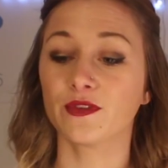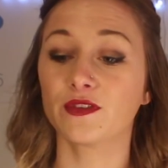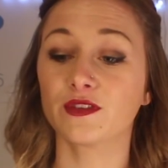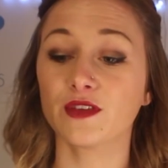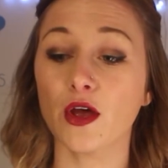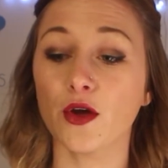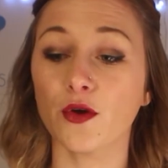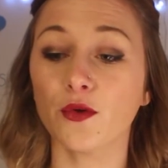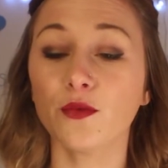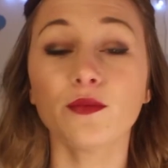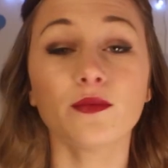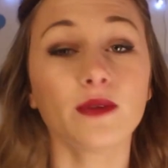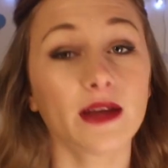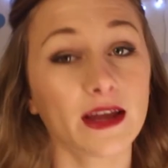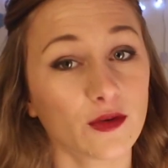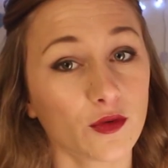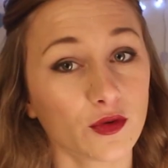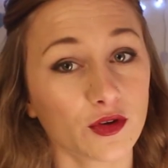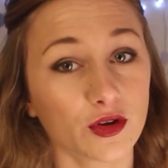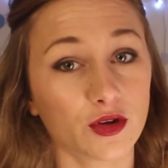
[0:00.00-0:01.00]
So,
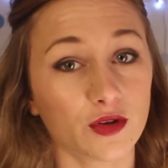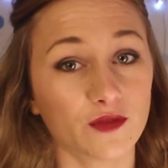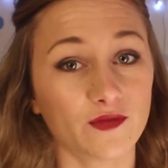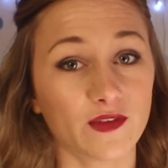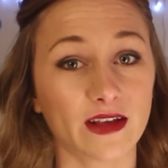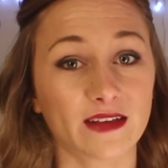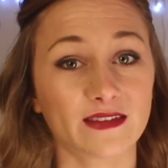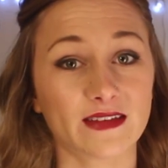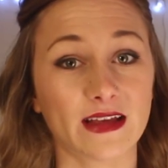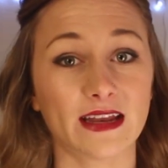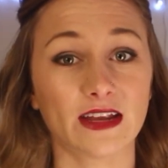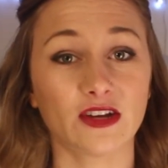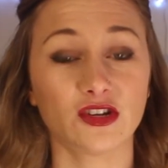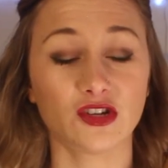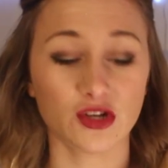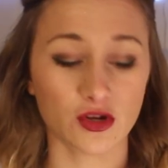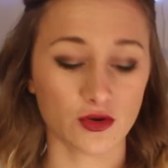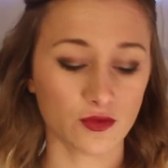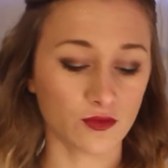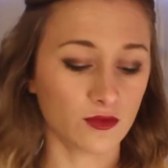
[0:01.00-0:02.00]
in order to fix that
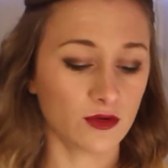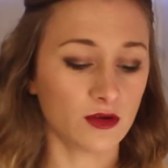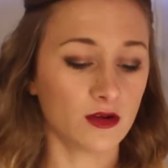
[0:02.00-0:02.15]
issue,